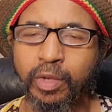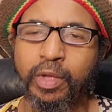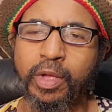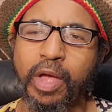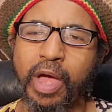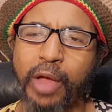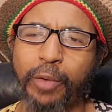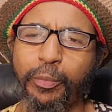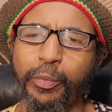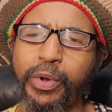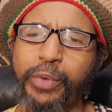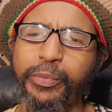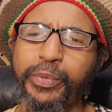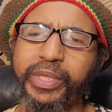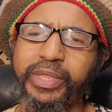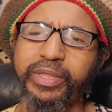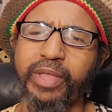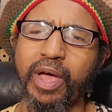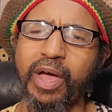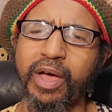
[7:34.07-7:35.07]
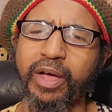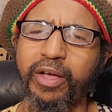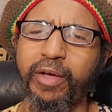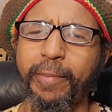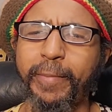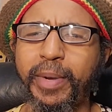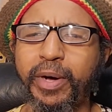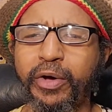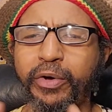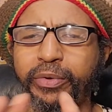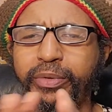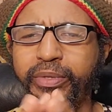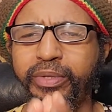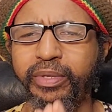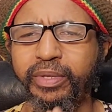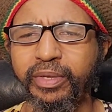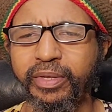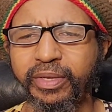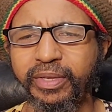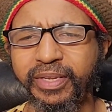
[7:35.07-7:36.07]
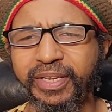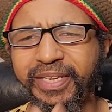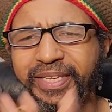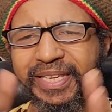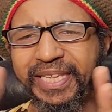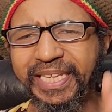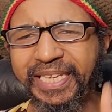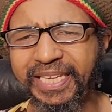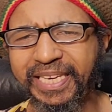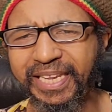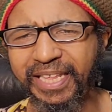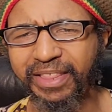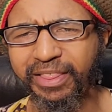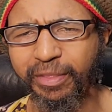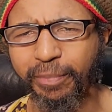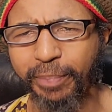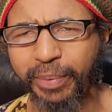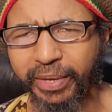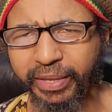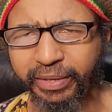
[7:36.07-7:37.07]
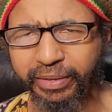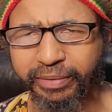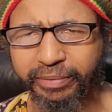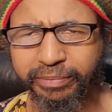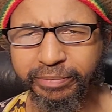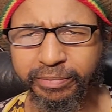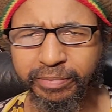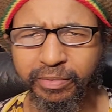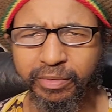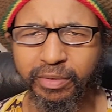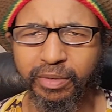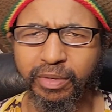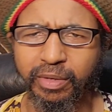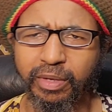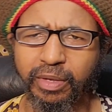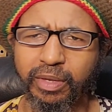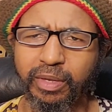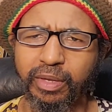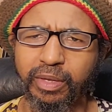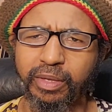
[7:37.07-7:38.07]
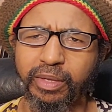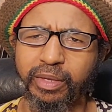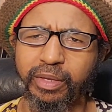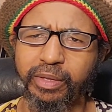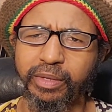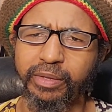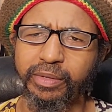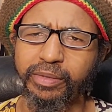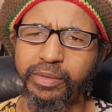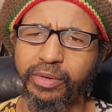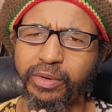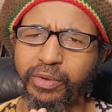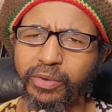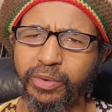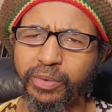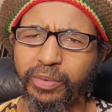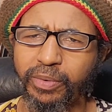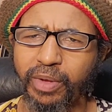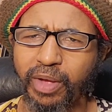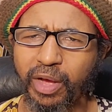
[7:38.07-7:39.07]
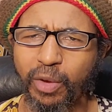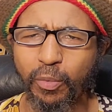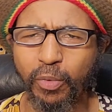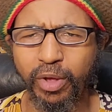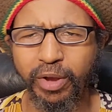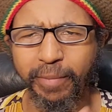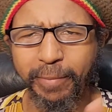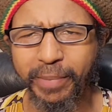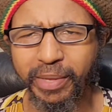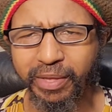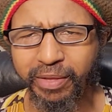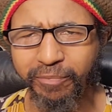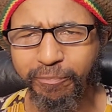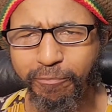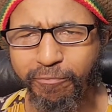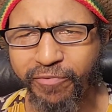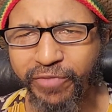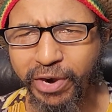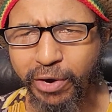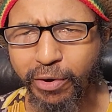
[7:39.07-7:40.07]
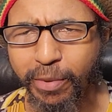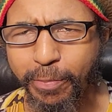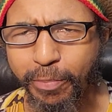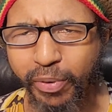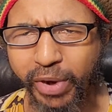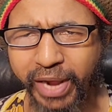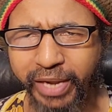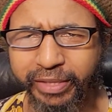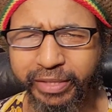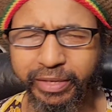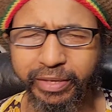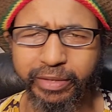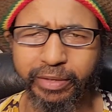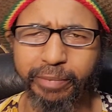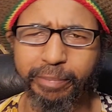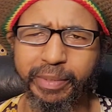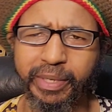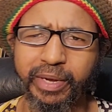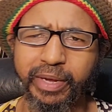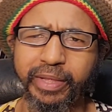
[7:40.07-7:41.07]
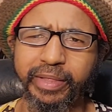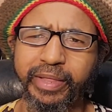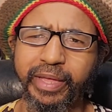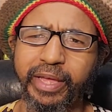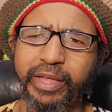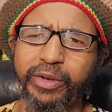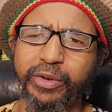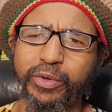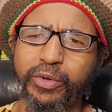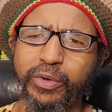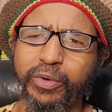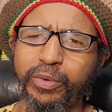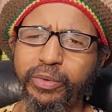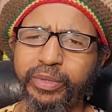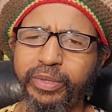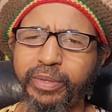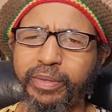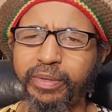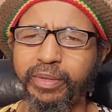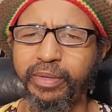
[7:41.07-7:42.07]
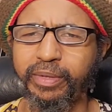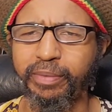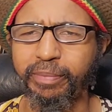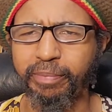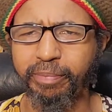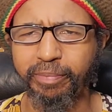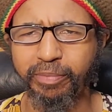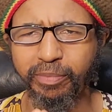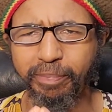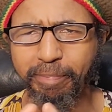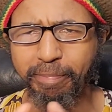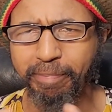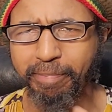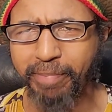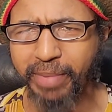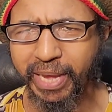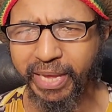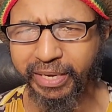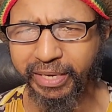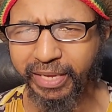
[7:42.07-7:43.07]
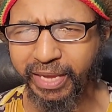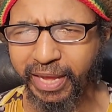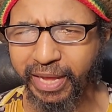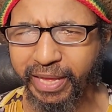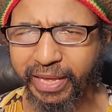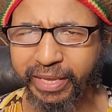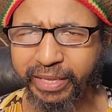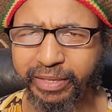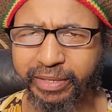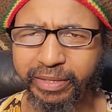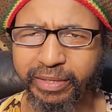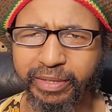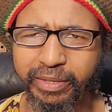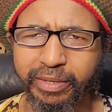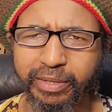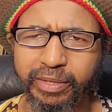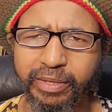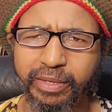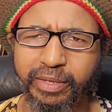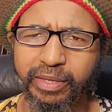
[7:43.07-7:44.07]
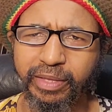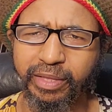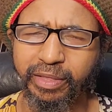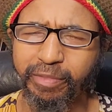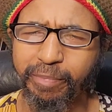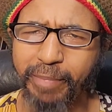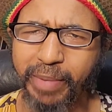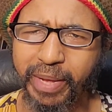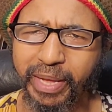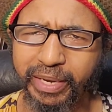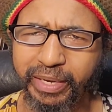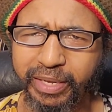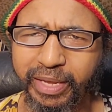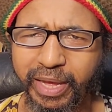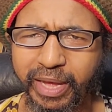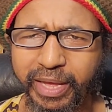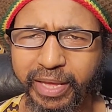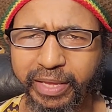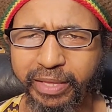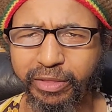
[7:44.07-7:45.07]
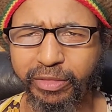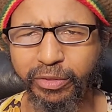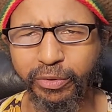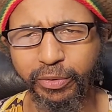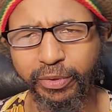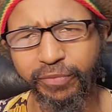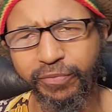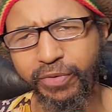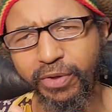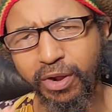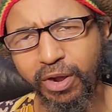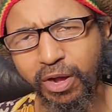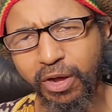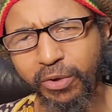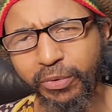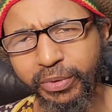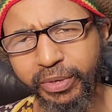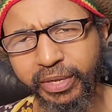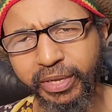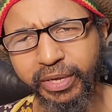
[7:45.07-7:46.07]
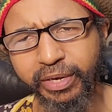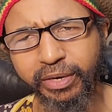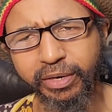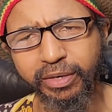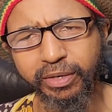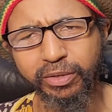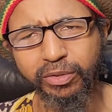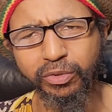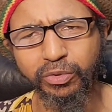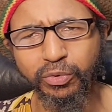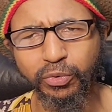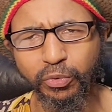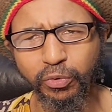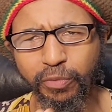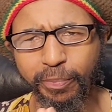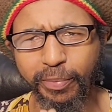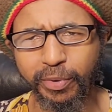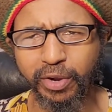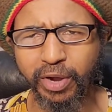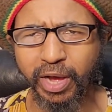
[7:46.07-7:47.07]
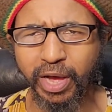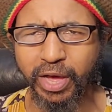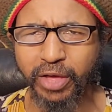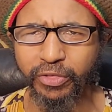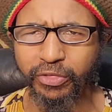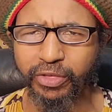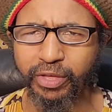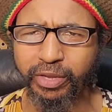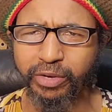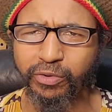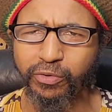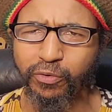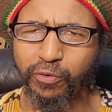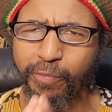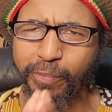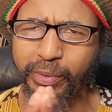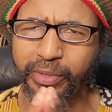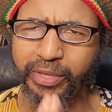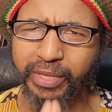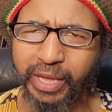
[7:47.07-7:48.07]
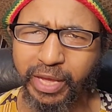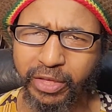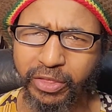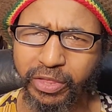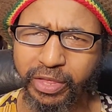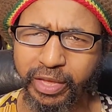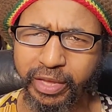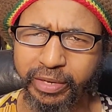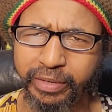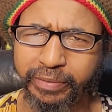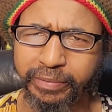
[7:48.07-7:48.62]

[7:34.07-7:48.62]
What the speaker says: And when we talk about the discipline, you know, I want to be very practical because I know mankind is mankind. So if you're out there, use precaution, use protection.